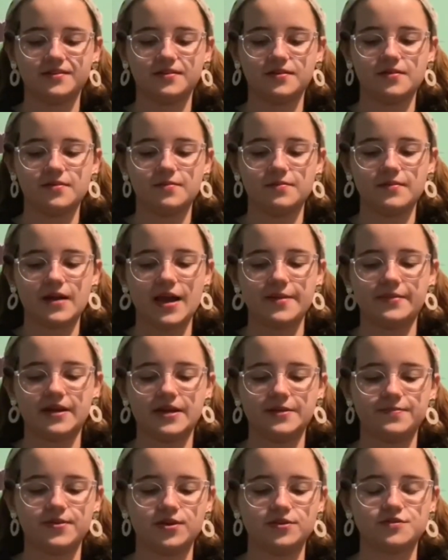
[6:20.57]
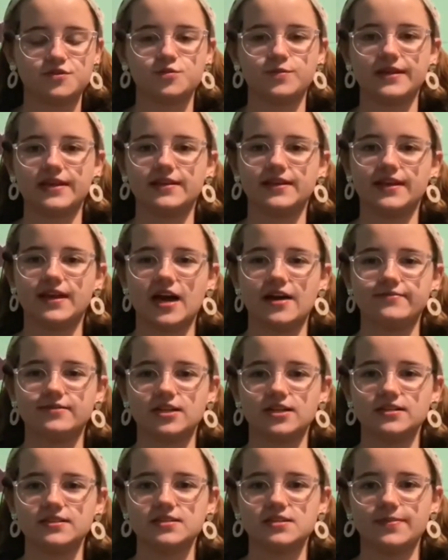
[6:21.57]
I might post weekly
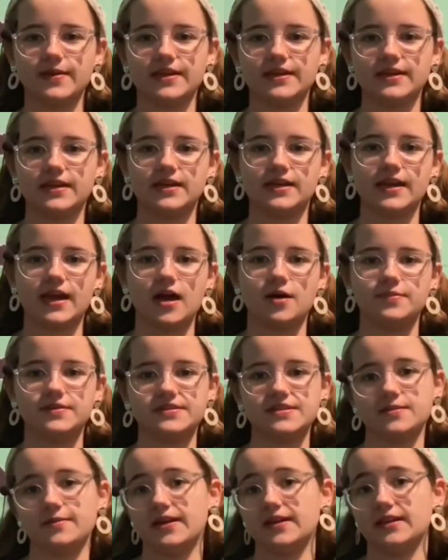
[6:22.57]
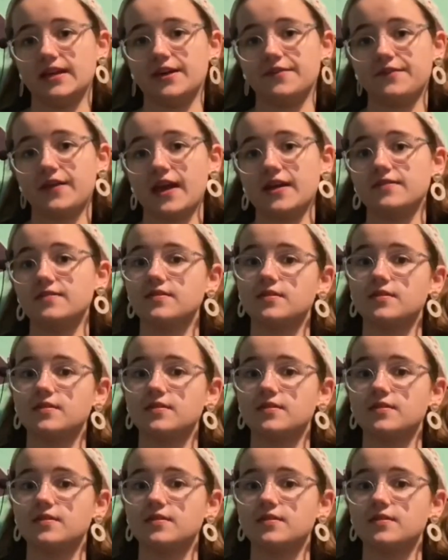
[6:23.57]
covers depending on how busy my life gets,